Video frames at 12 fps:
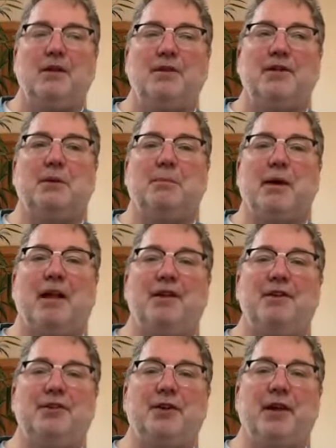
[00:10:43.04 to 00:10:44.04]
So as you
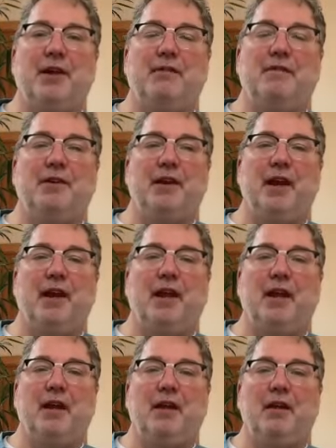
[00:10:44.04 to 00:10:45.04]
balance your head over your
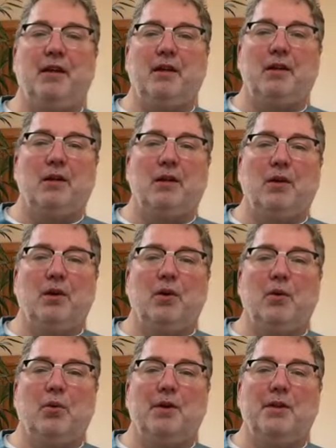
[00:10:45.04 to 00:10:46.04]
neck,
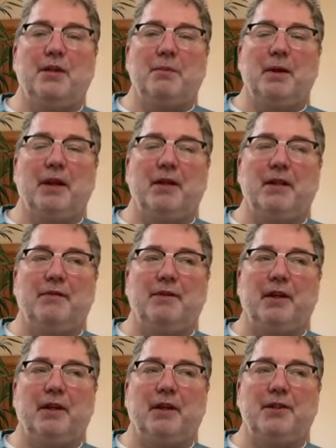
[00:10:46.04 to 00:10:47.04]
work to make a
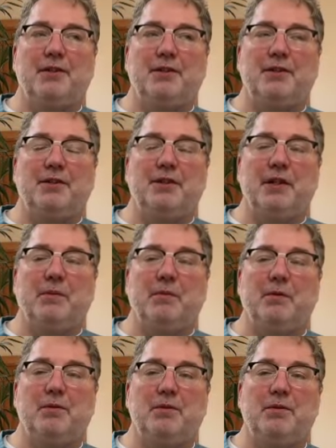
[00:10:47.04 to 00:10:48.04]
different connection to your sitting
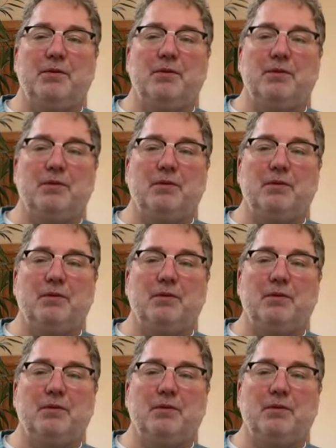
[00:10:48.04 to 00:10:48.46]
bones.